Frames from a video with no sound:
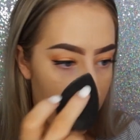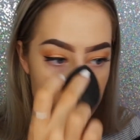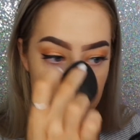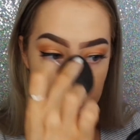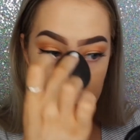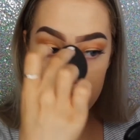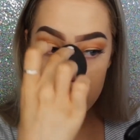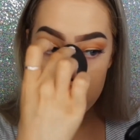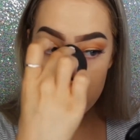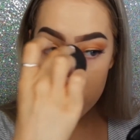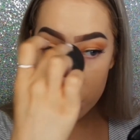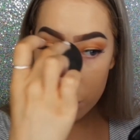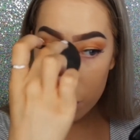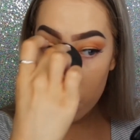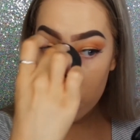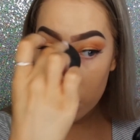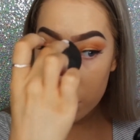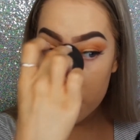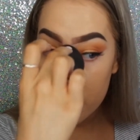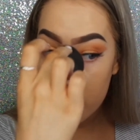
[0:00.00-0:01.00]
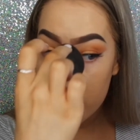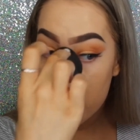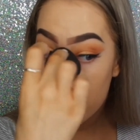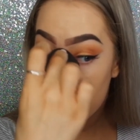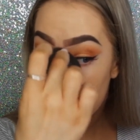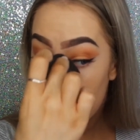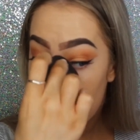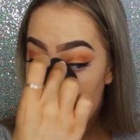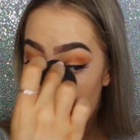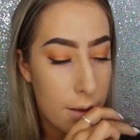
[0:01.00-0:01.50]
Been to the doctors
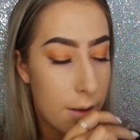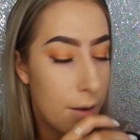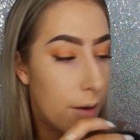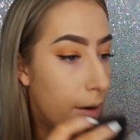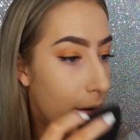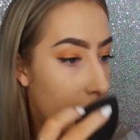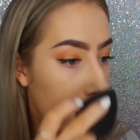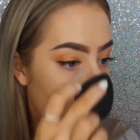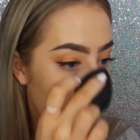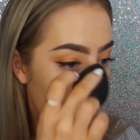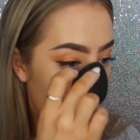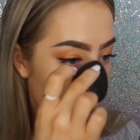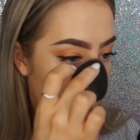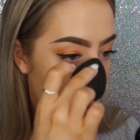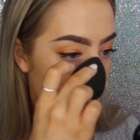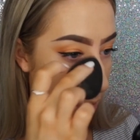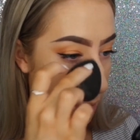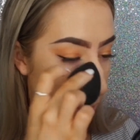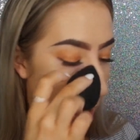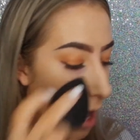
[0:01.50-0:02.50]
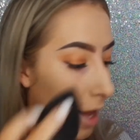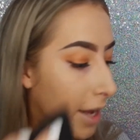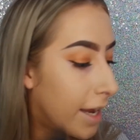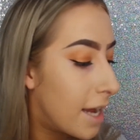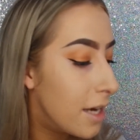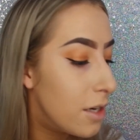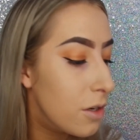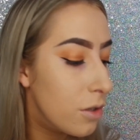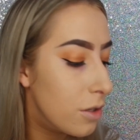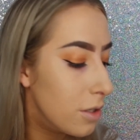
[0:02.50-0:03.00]
because I
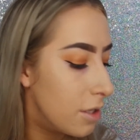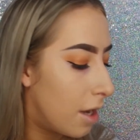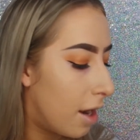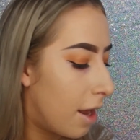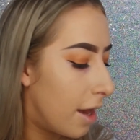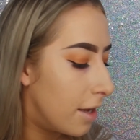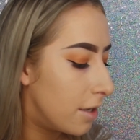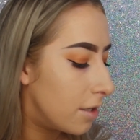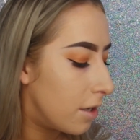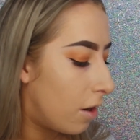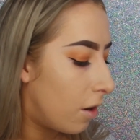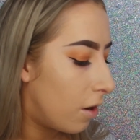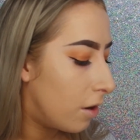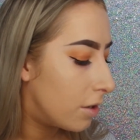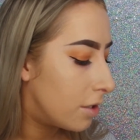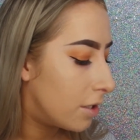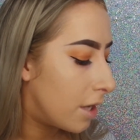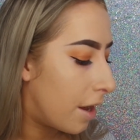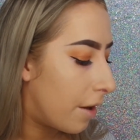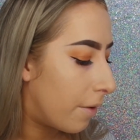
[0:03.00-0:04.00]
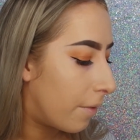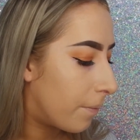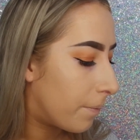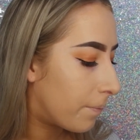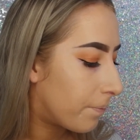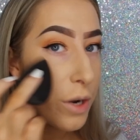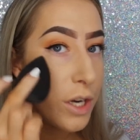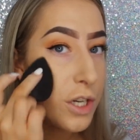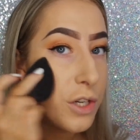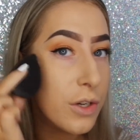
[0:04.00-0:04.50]
get tonsillitis a lot, so
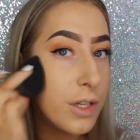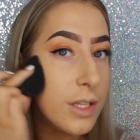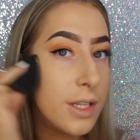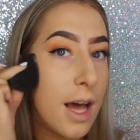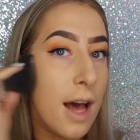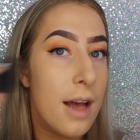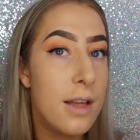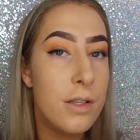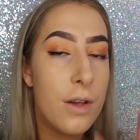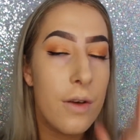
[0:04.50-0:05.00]
I'm pretty sure it's that.